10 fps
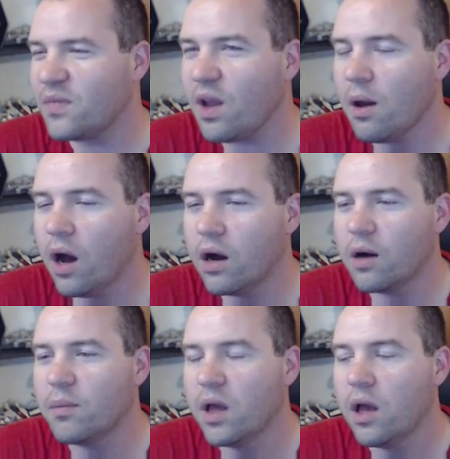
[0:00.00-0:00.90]

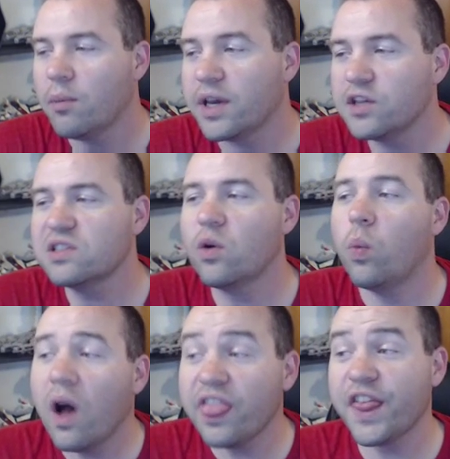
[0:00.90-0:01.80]
But here's the
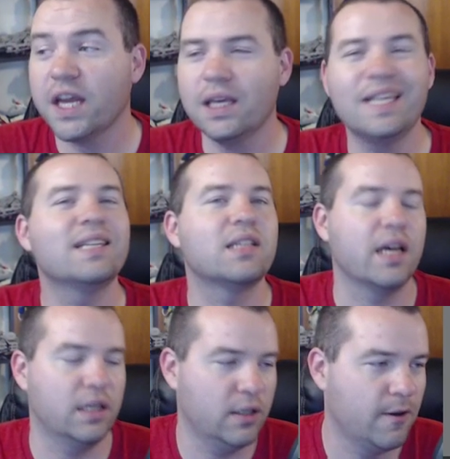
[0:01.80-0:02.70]
one thing he
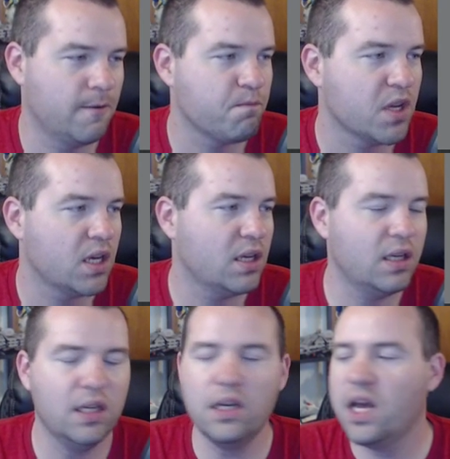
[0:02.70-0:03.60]
said. He
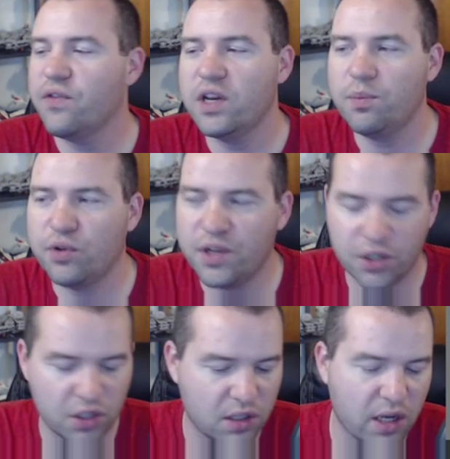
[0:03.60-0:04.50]
didn't have any
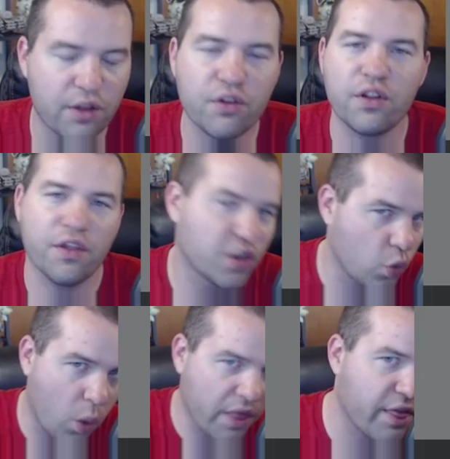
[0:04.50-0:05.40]
predictions other than this
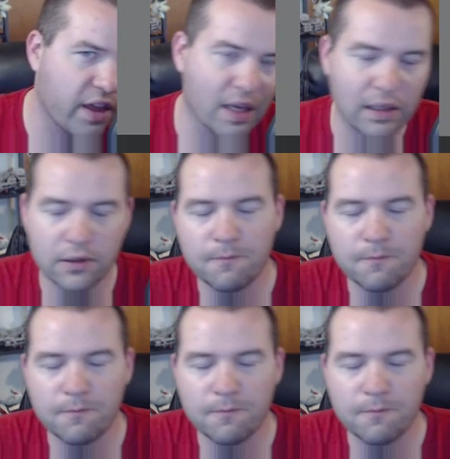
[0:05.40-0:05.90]
one thing.